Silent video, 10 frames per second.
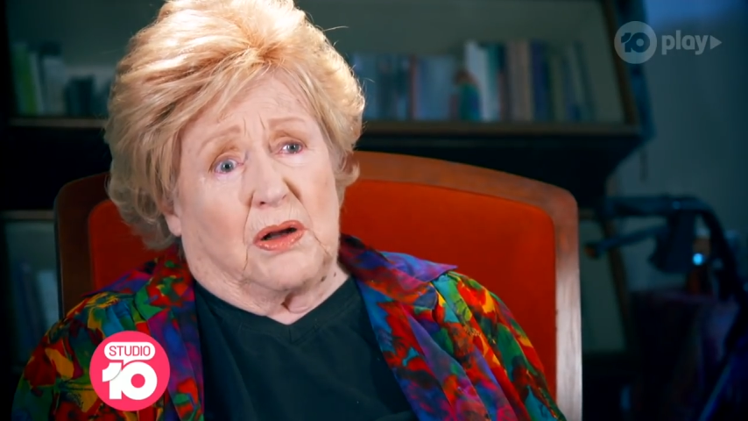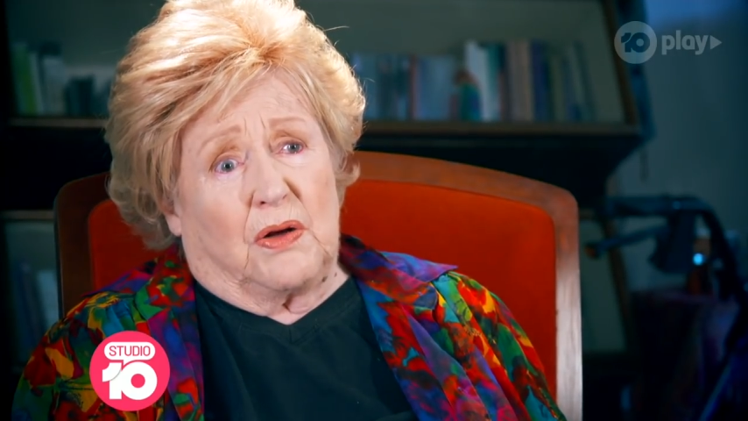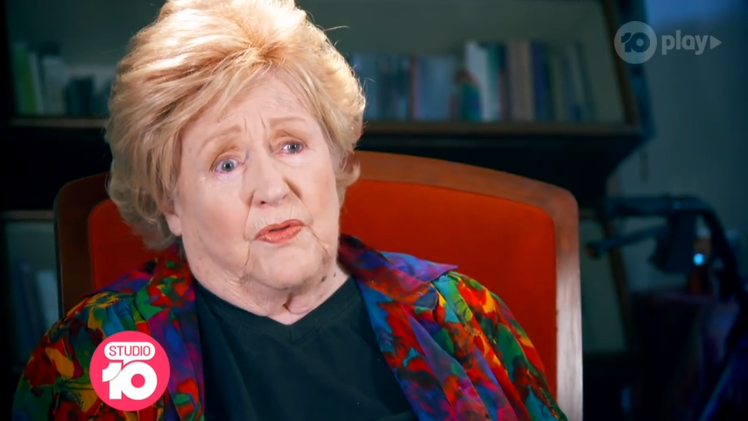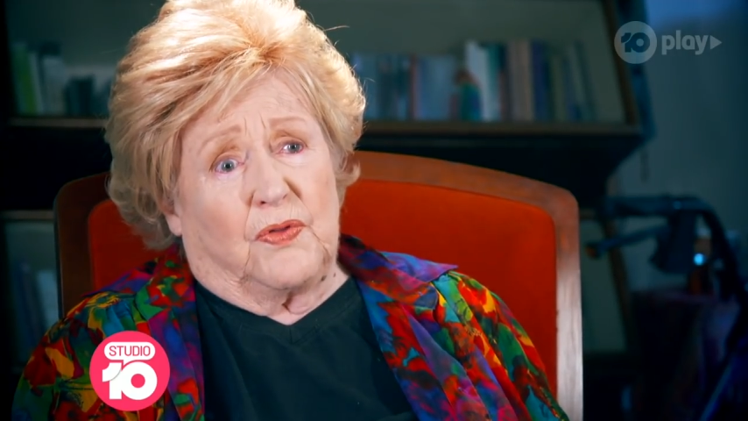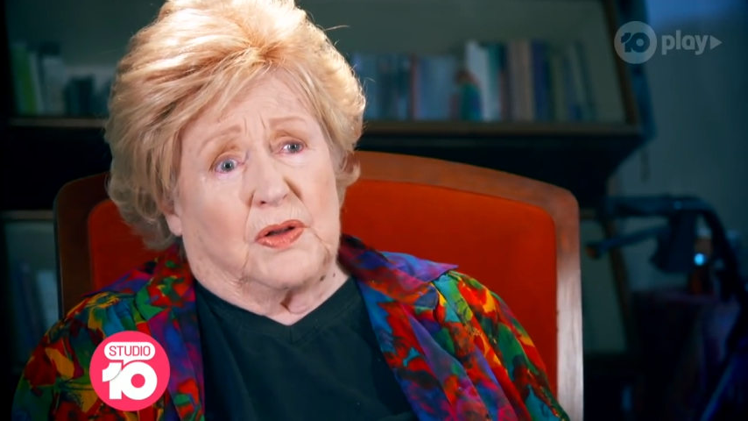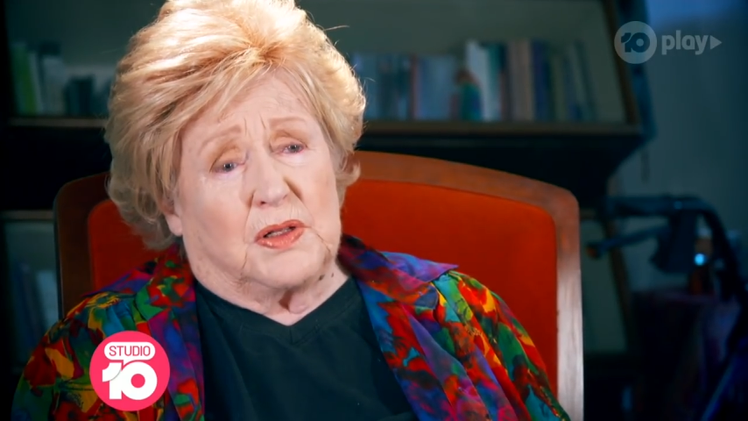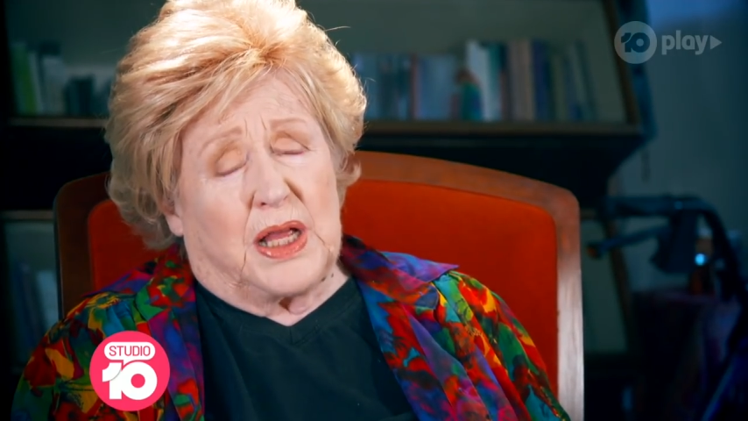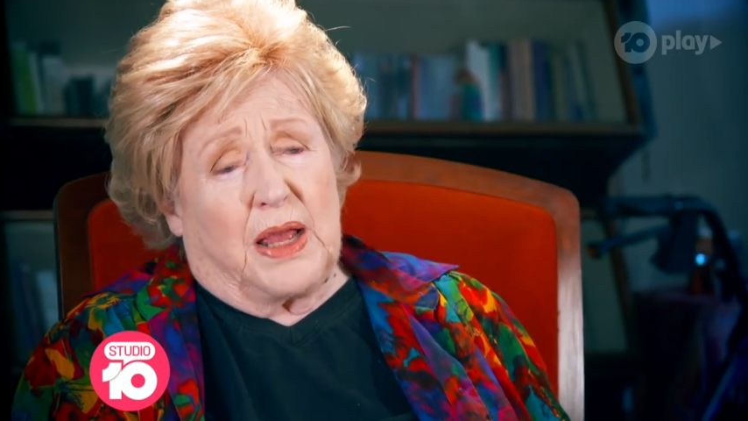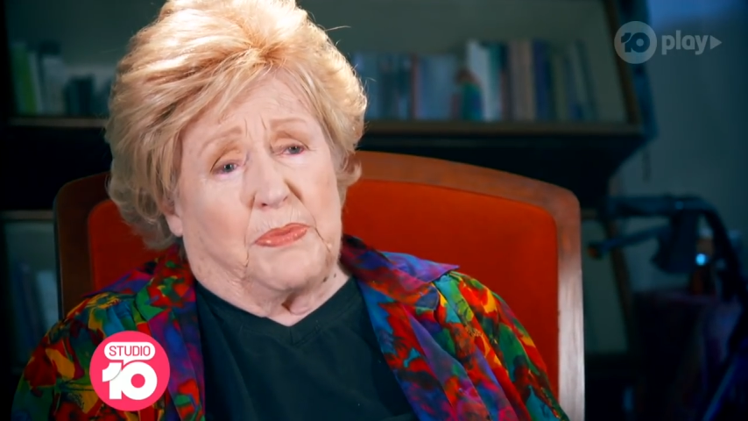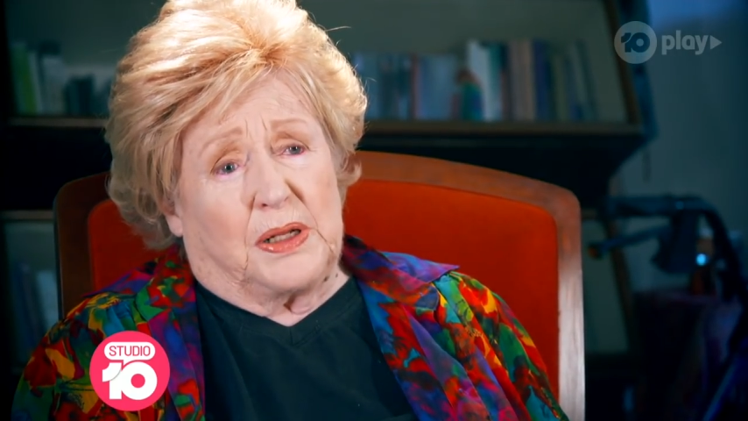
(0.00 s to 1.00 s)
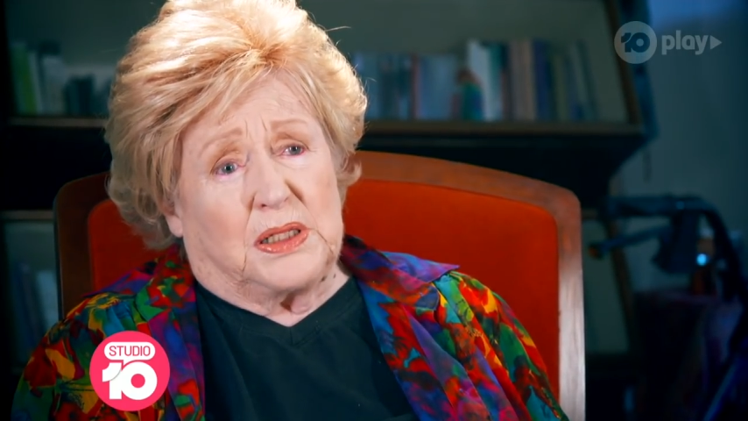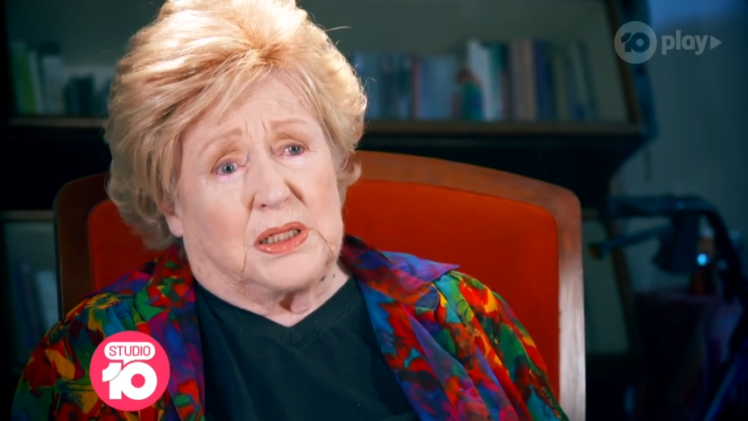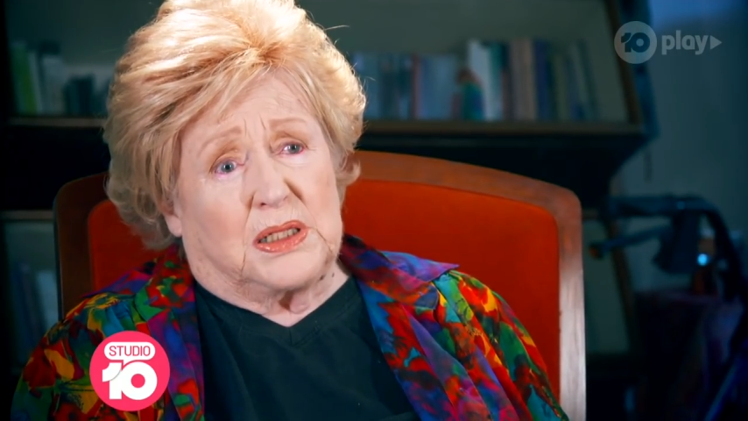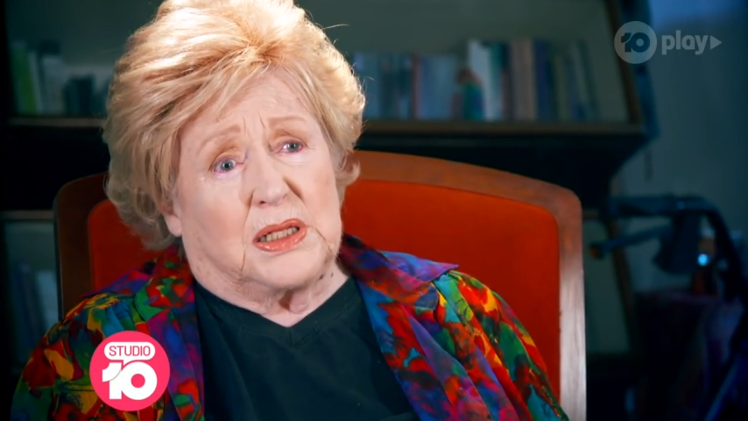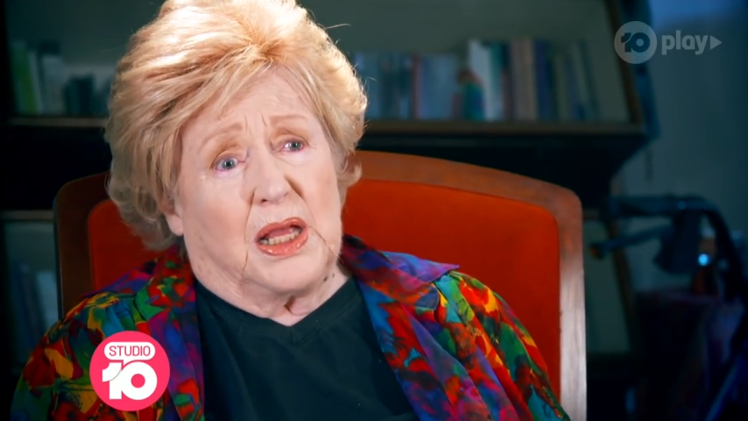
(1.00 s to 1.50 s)
of
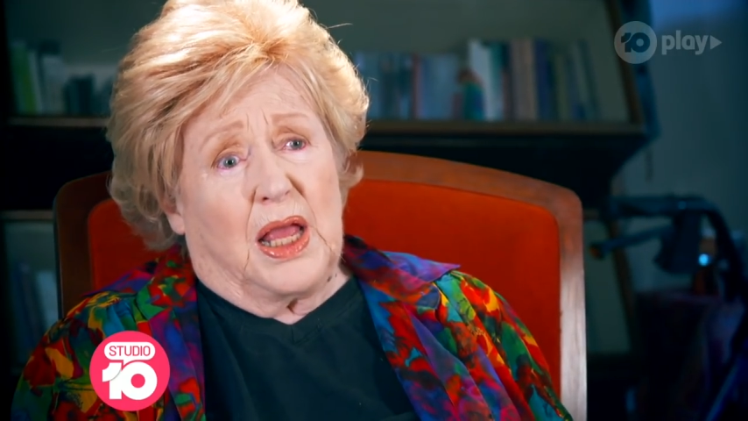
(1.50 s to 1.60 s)
tablets